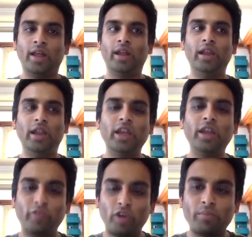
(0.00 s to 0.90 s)
learning
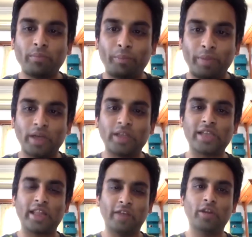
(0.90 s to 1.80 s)
from peers, I
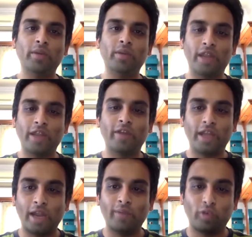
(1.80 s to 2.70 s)
think will be very, very
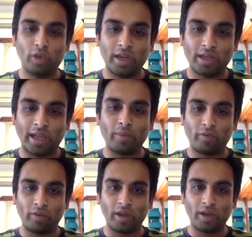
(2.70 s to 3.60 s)
helpful in a time of
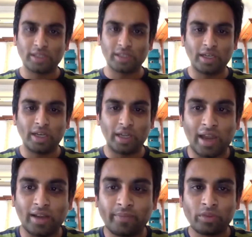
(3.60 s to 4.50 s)
uncertainty
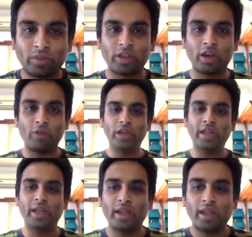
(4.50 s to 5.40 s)
and
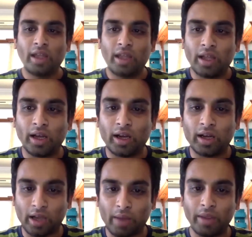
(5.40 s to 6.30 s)
community
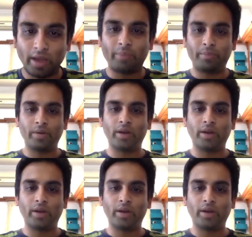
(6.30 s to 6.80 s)
coming up.